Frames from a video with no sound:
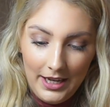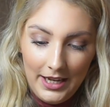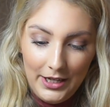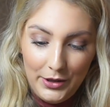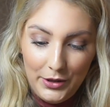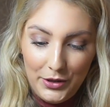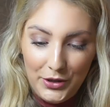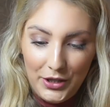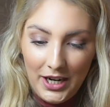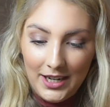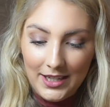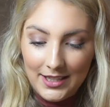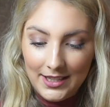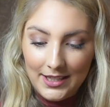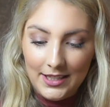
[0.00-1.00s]
it's
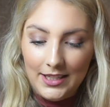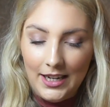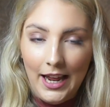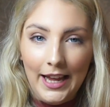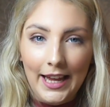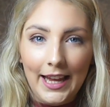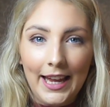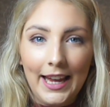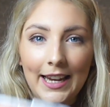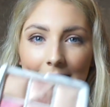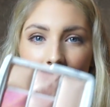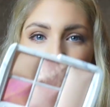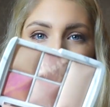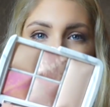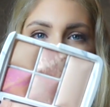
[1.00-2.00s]
just like
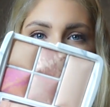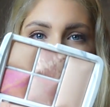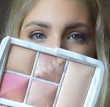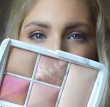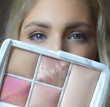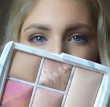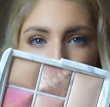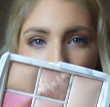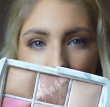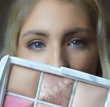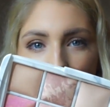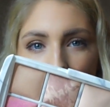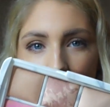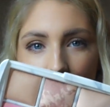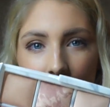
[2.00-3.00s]
insane.
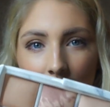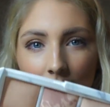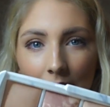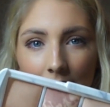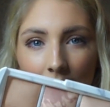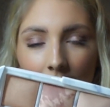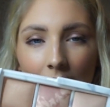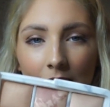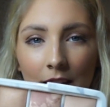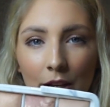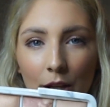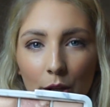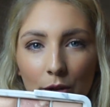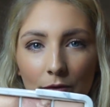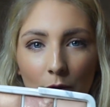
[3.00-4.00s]
Like,
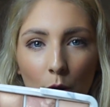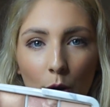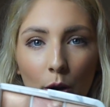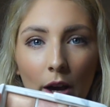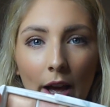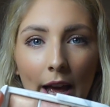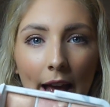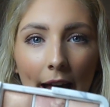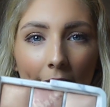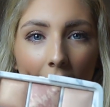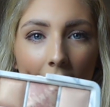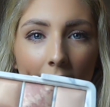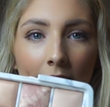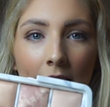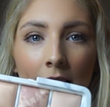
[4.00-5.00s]
you've got
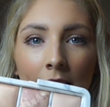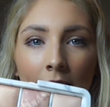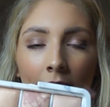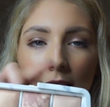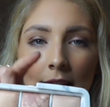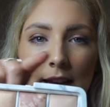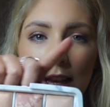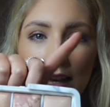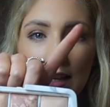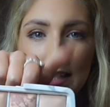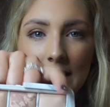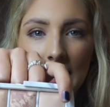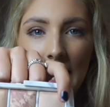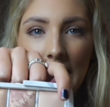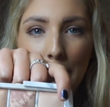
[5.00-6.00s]
a
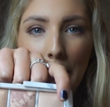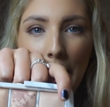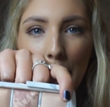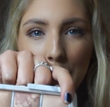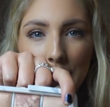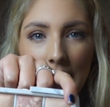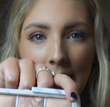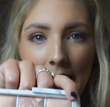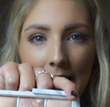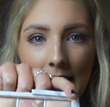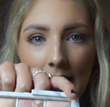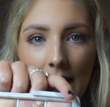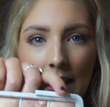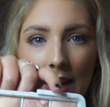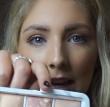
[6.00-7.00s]
setting powder
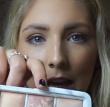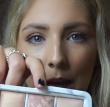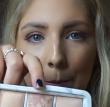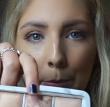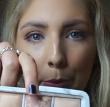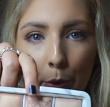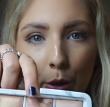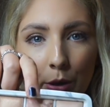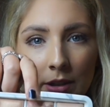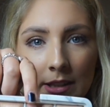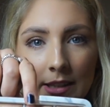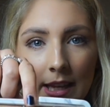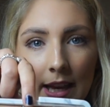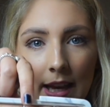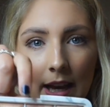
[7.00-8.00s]
here, a
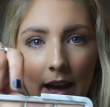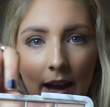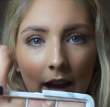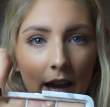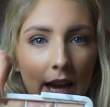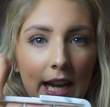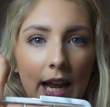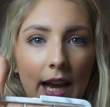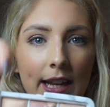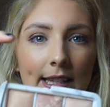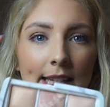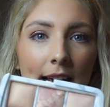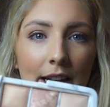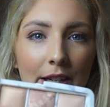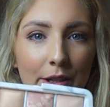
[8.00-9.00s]
bronzer, a
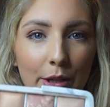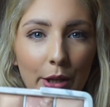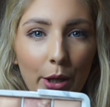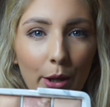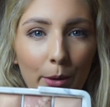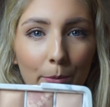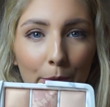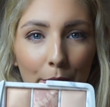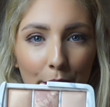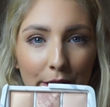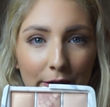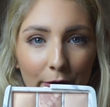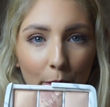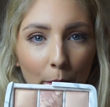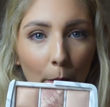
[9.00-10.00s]
highlighter and two
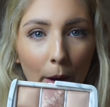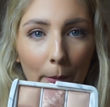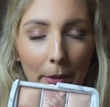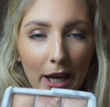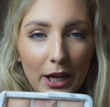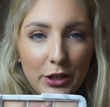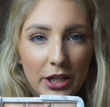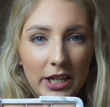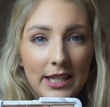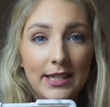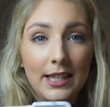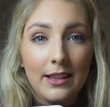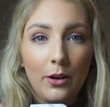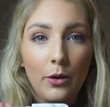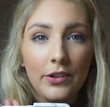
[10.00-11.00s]
beautiful blushes.
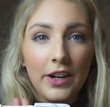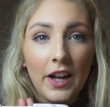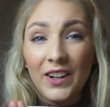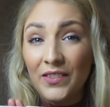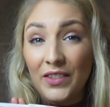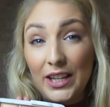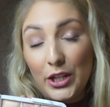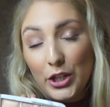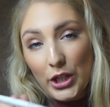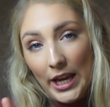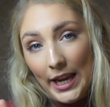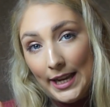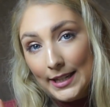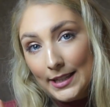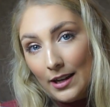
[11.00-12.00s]
None of these
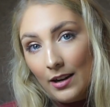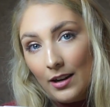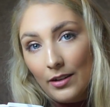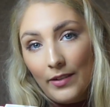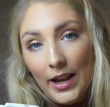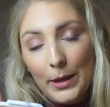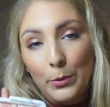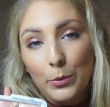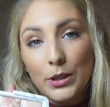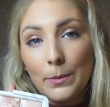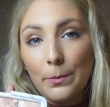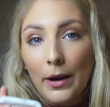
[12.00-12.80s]
shades are available to